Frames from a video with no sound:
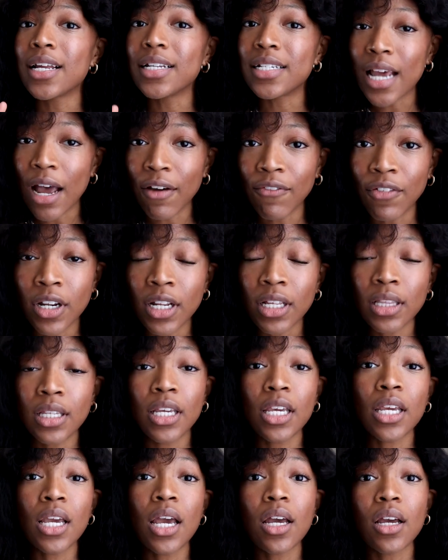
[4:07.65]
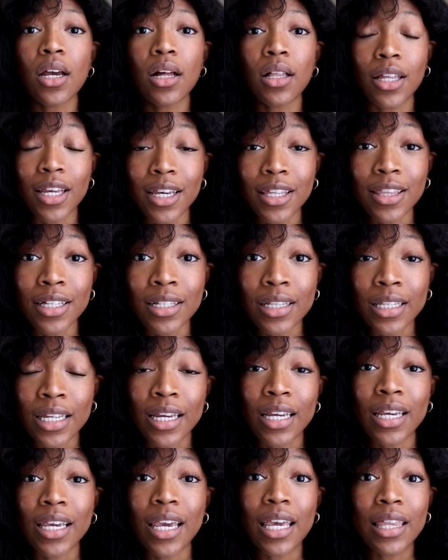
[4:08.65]
definitely click the
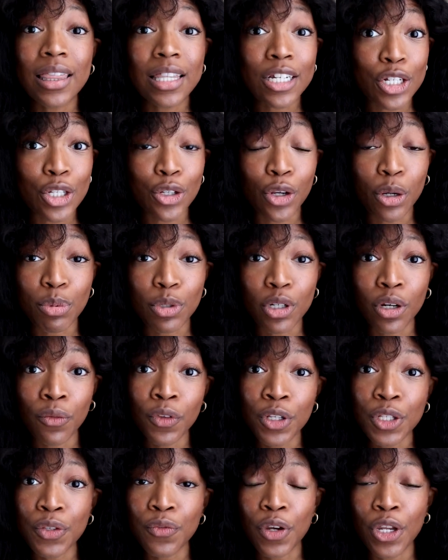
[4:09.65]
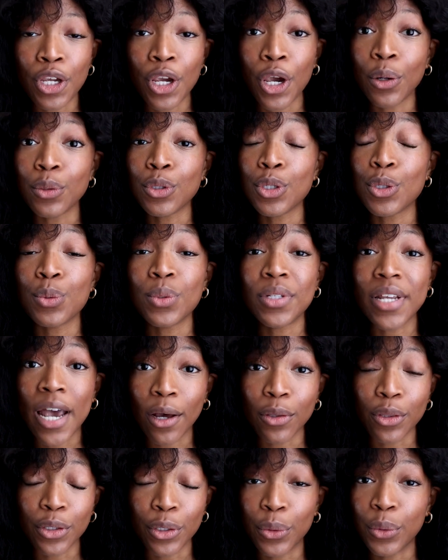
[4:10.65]
link in the description of this video to
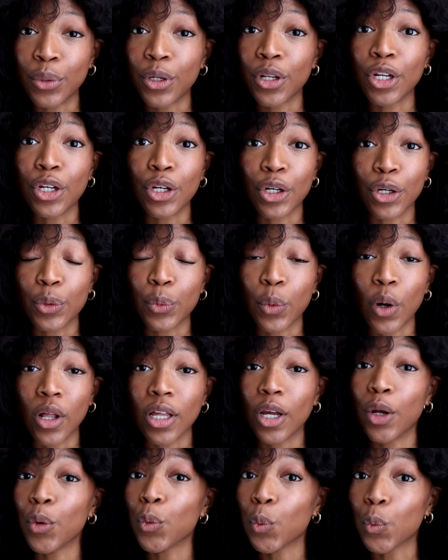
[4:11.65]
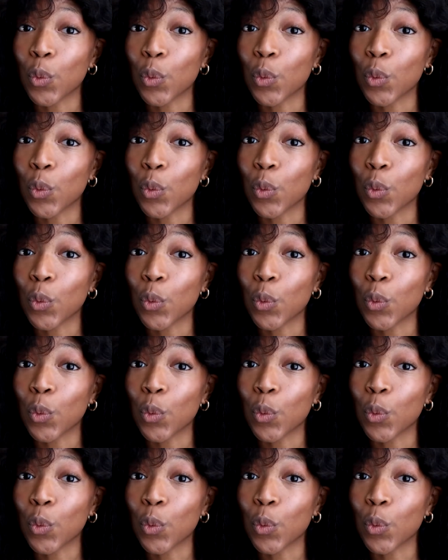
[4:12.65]
download NerdWallet